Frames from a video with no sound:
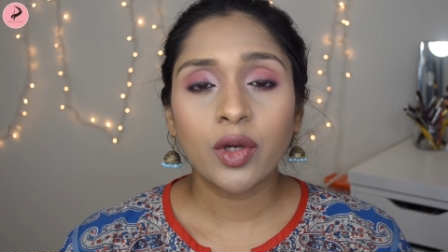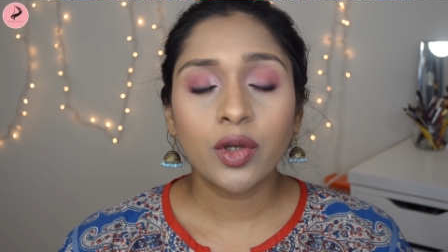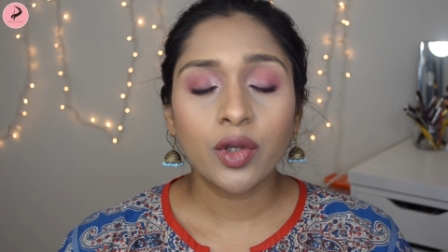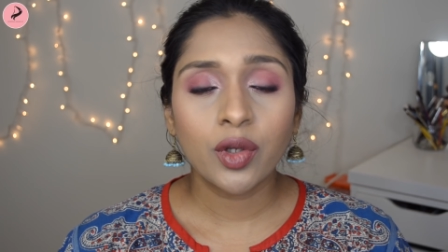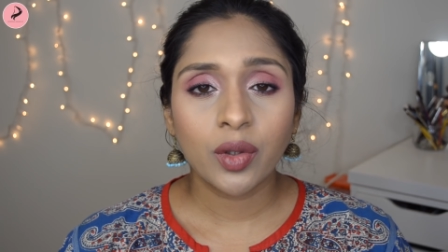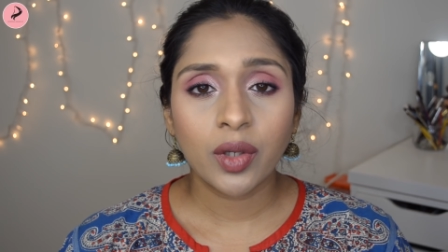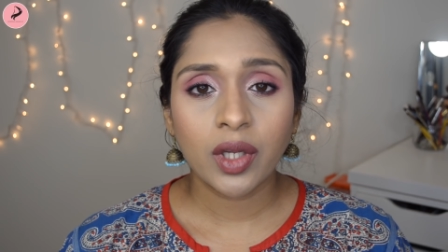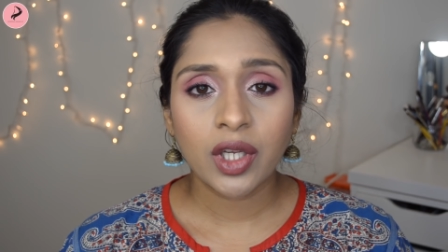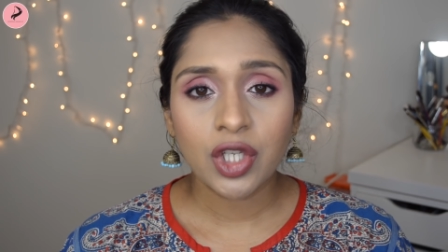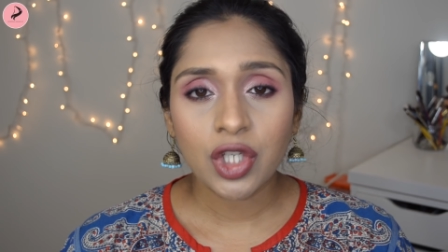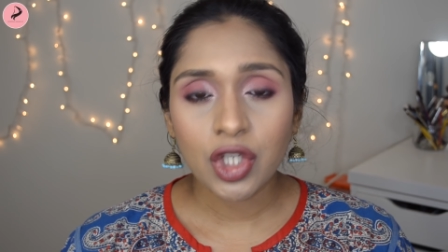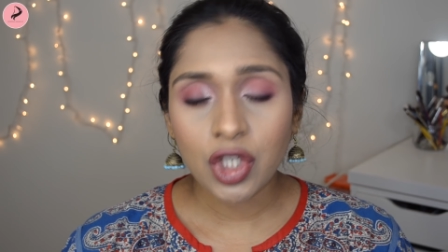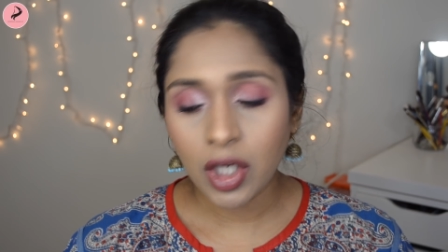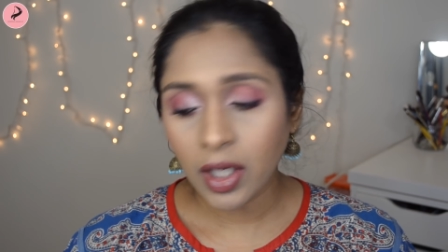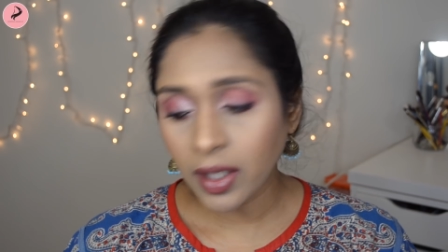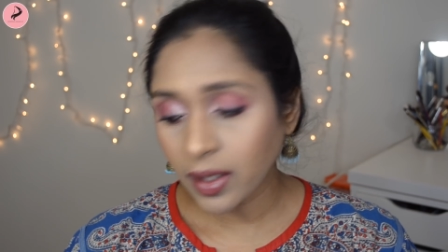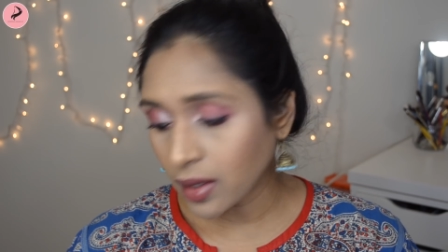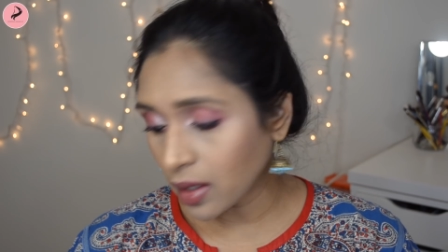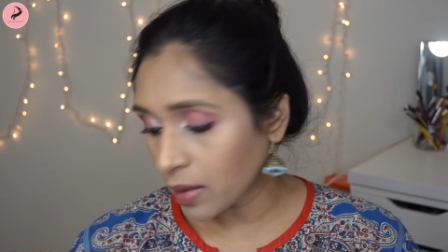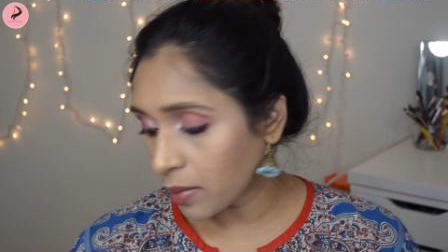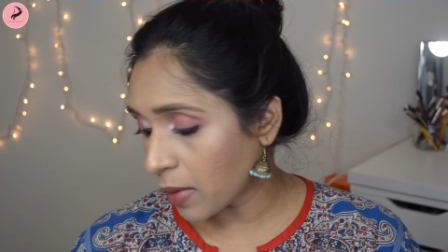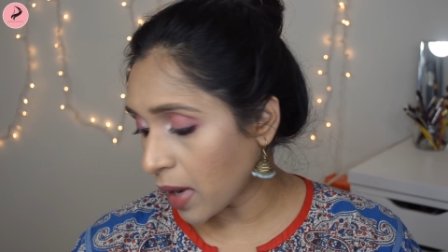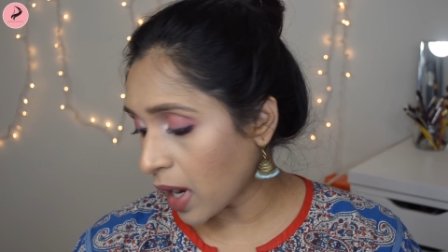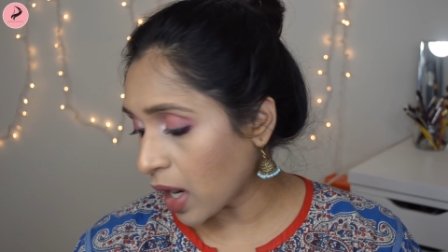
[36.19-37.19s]
You can check
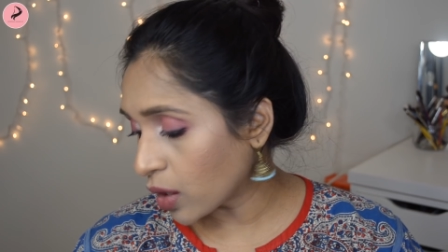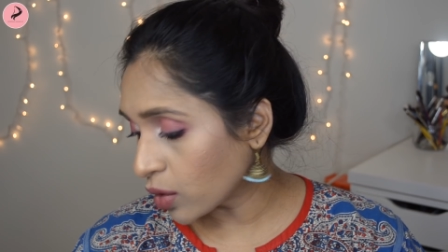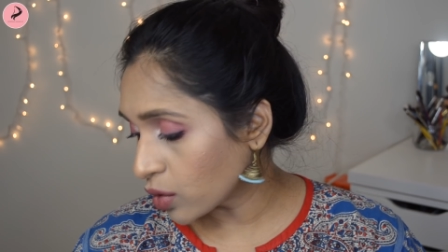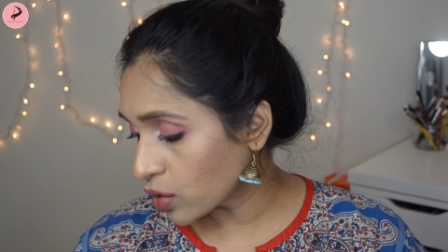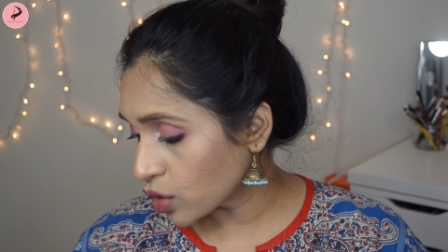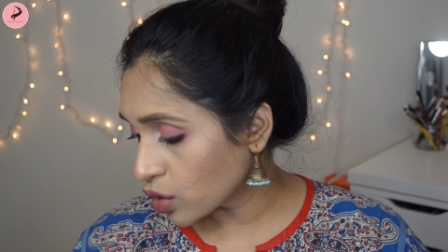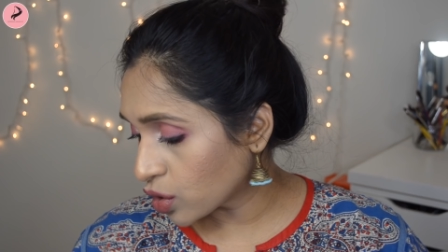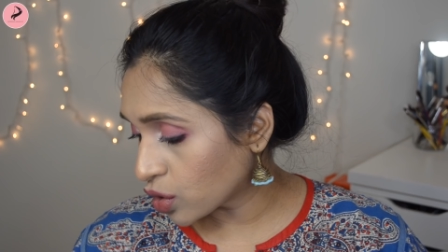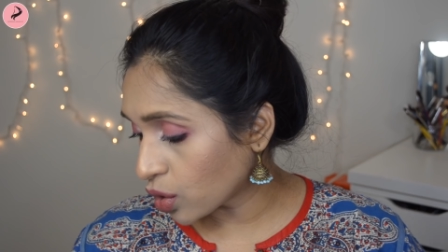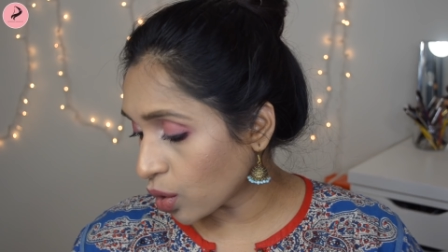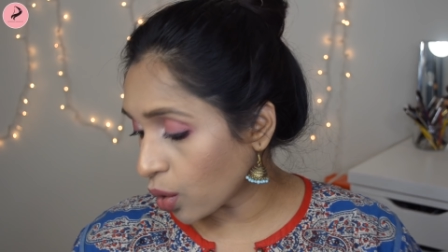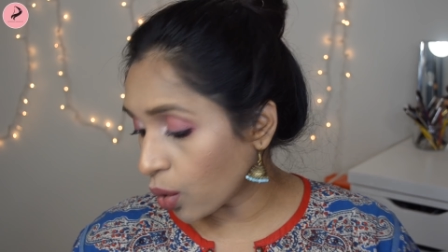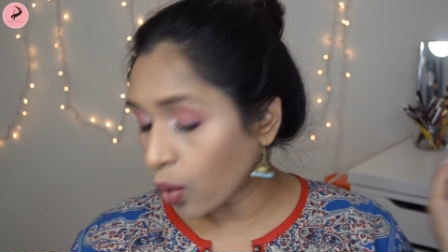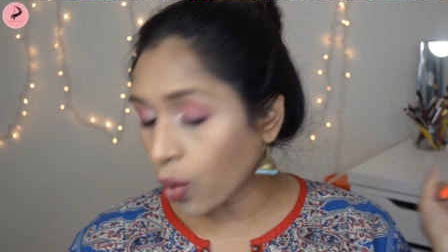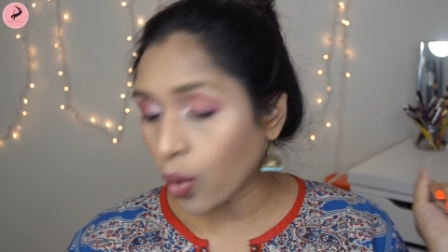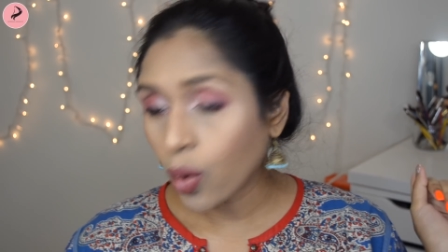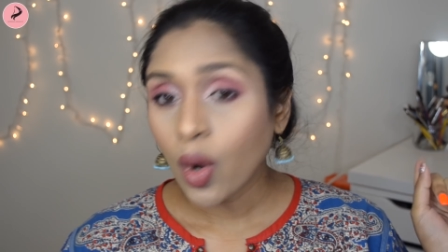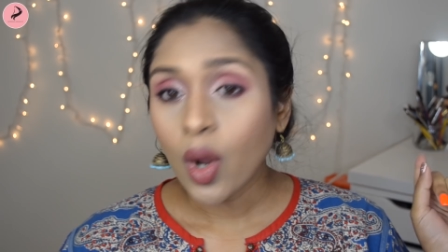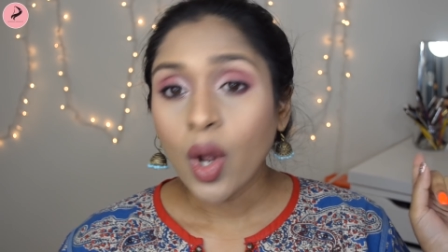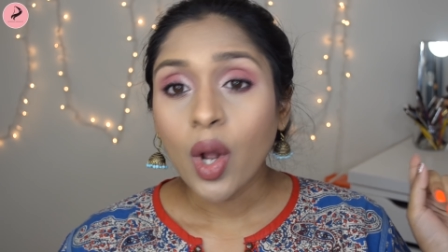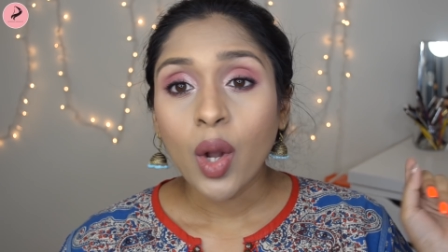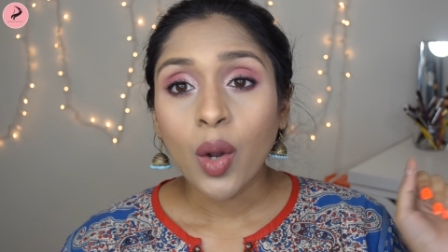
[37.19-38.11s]
them out. So